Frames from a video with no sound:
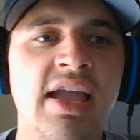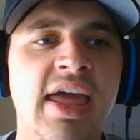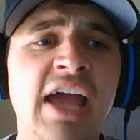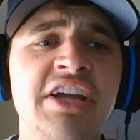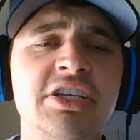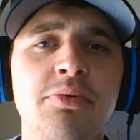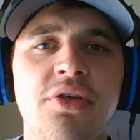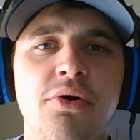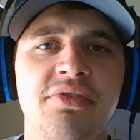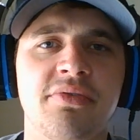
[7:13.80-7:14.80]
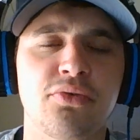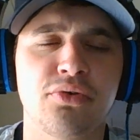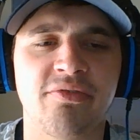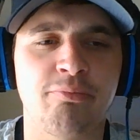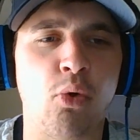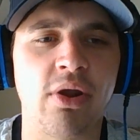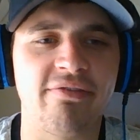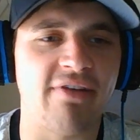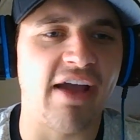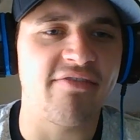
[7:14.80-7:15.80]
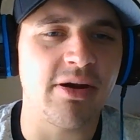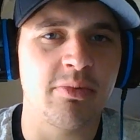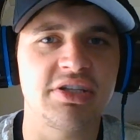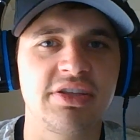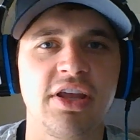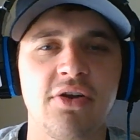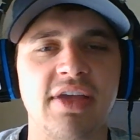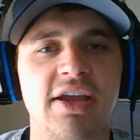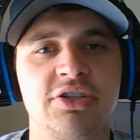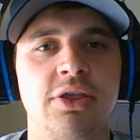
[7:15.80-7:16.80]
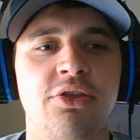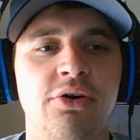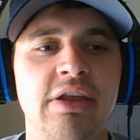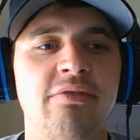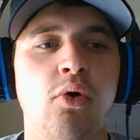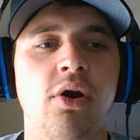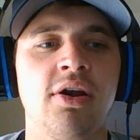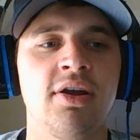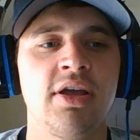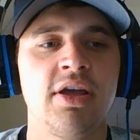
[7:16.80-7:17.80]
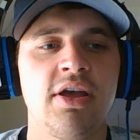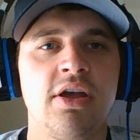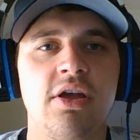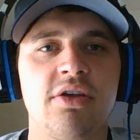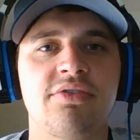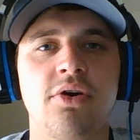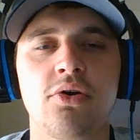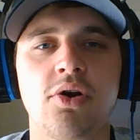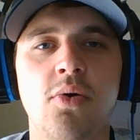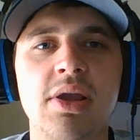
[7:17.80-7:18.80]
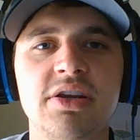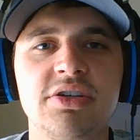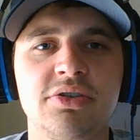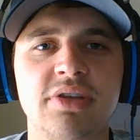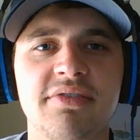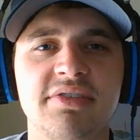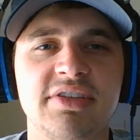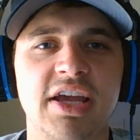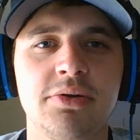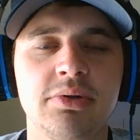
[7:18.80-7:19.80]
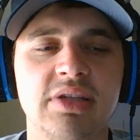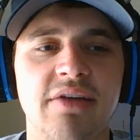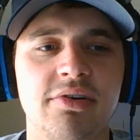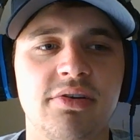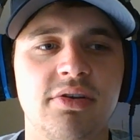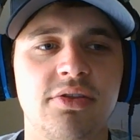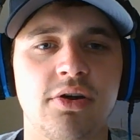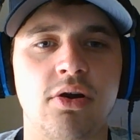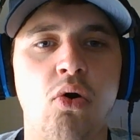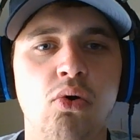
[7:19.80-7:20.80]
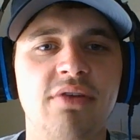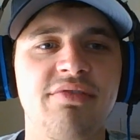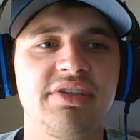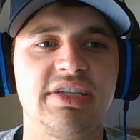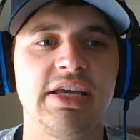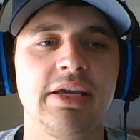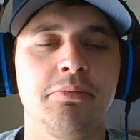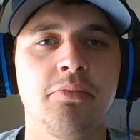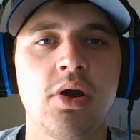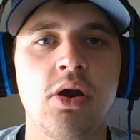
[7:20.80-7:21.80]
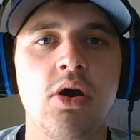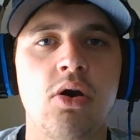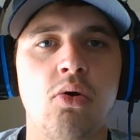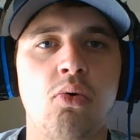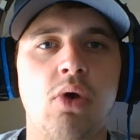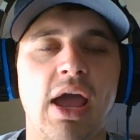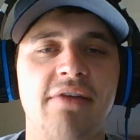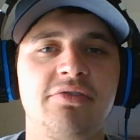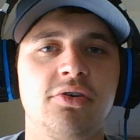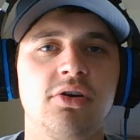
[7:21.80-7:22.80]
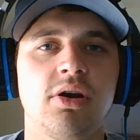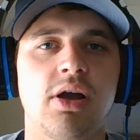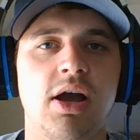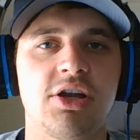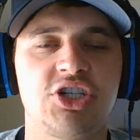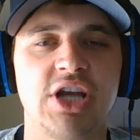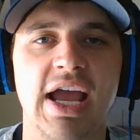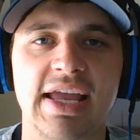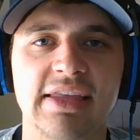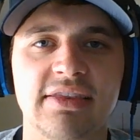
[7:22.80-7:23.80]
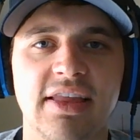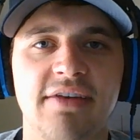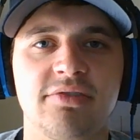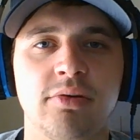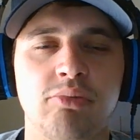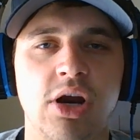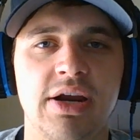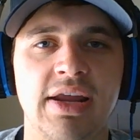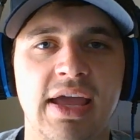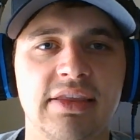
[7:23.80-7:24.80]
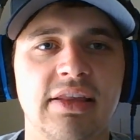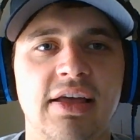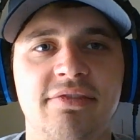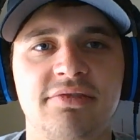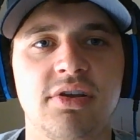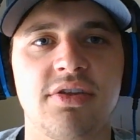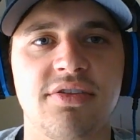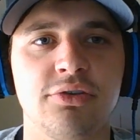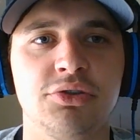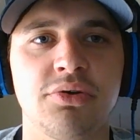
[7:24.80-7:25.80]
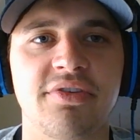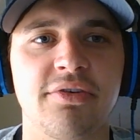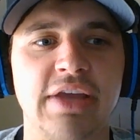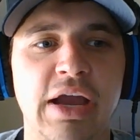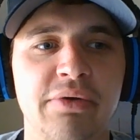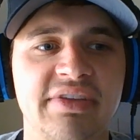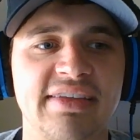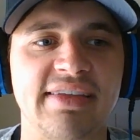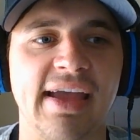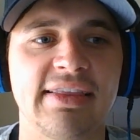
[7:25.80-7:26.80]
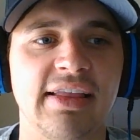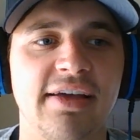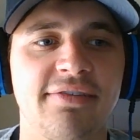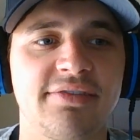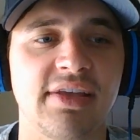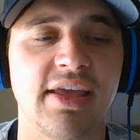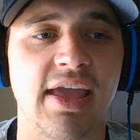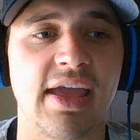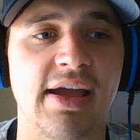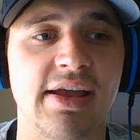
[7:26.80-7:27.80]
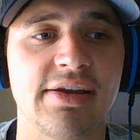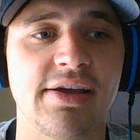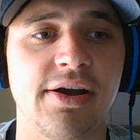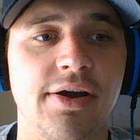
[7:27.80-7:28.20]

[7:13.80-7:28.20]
And actually with those sort of 0.5 numbers in there, it's actually 34. So going into 2010-11, the core of the team, after Shaq had left, LeBron had left, Zildjian Ilgauskas had left, and